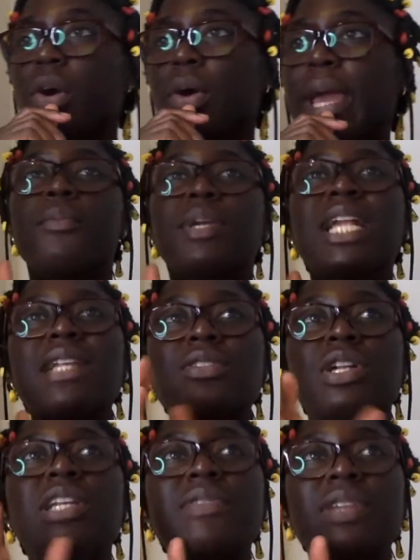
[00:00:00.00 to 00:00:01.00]
okay but that's
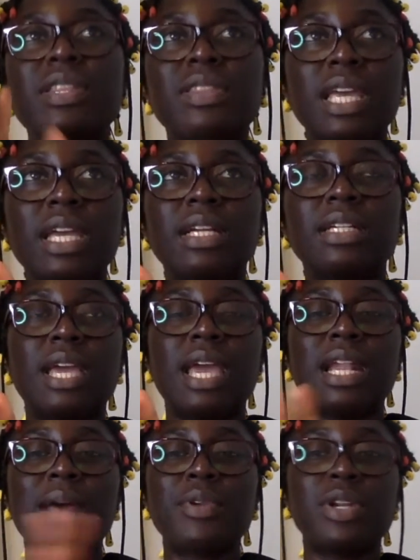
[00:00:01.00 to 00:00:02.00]
not even the thing
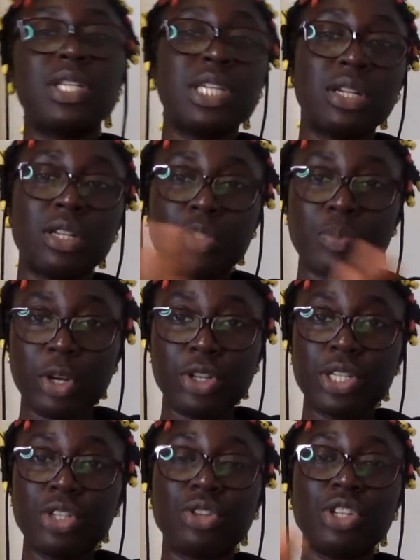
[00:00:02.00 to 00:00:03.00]
and i'm not a jealous
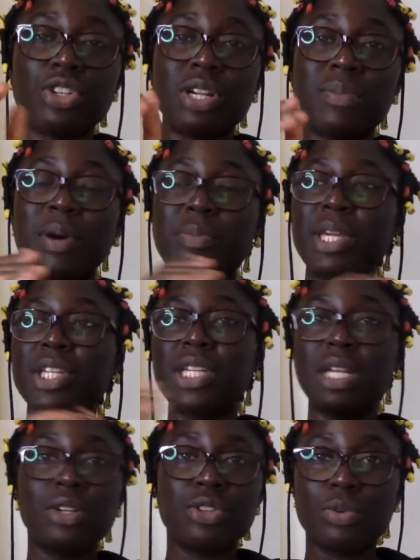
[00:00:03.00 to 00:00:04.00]
person so it's not about being
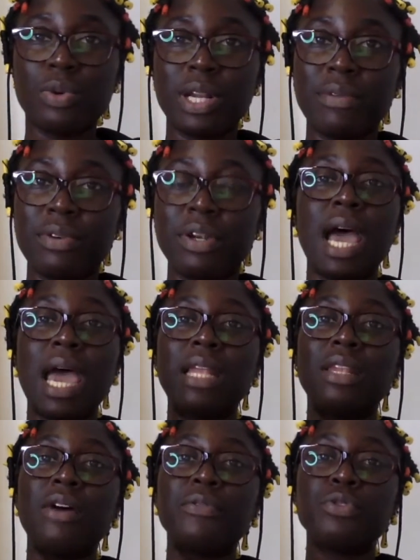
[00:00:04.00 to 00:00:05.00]
jealous or whatever i
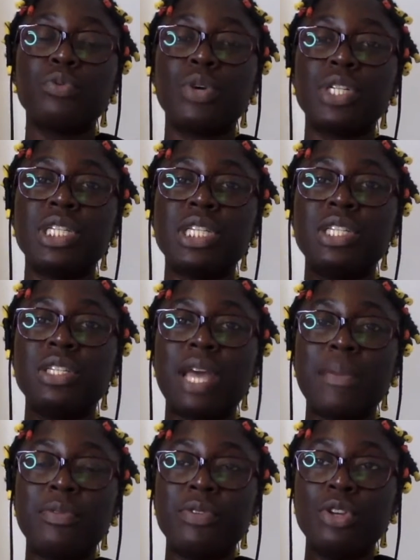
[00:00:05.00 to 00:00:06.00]
love to watch these
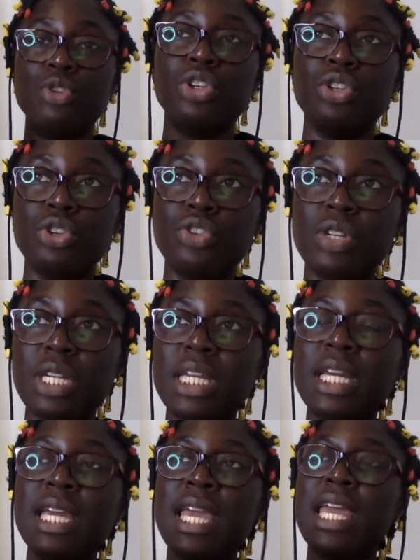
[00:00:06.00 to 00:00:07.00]
type of videos usually
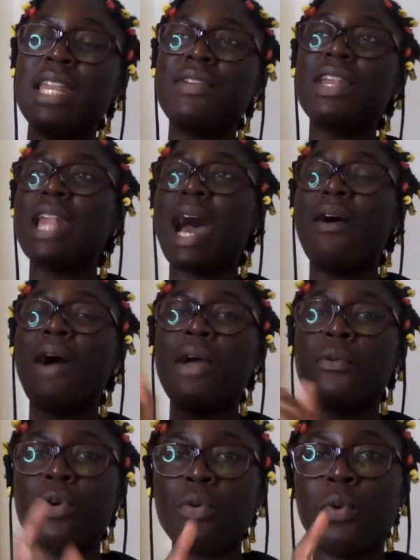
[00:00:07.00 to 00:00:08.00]
and even now i
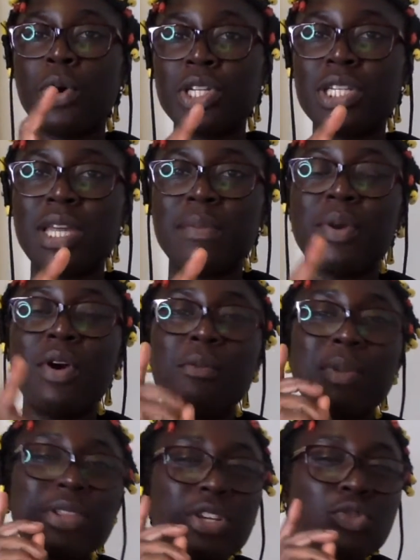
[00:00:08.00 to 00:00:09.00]
will watch them
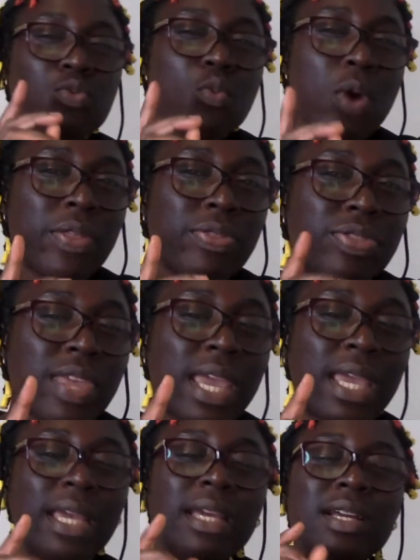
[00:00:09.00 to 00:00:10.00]
but there's one
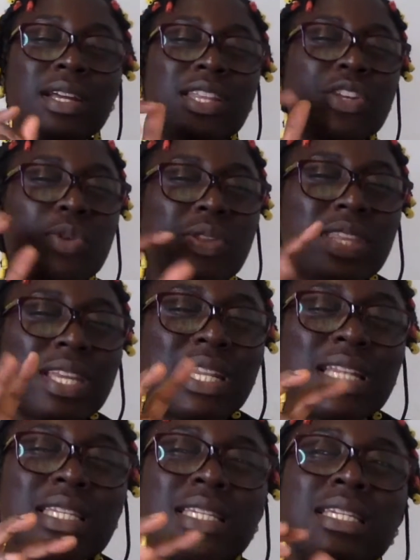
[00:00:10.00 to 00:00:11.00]
thing there's one thing
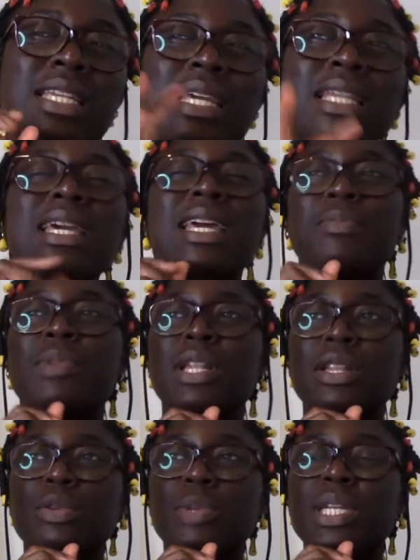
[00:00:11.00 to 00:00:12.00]
that's niggling at me a
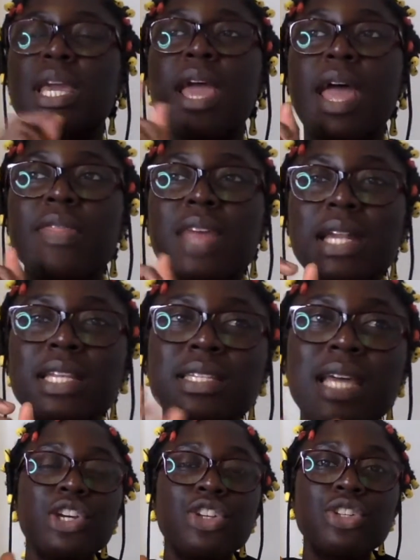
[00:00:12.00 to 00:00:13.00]
little bit and that is
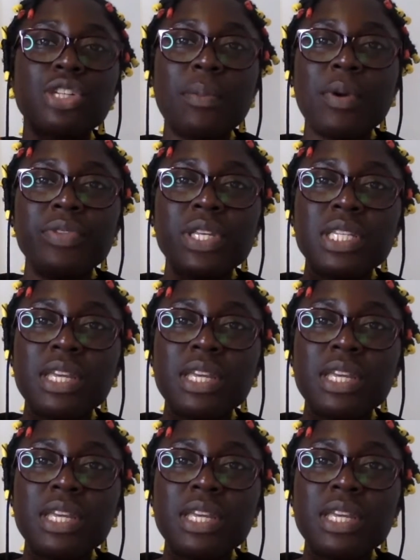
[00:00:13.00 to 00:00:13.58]
that some of these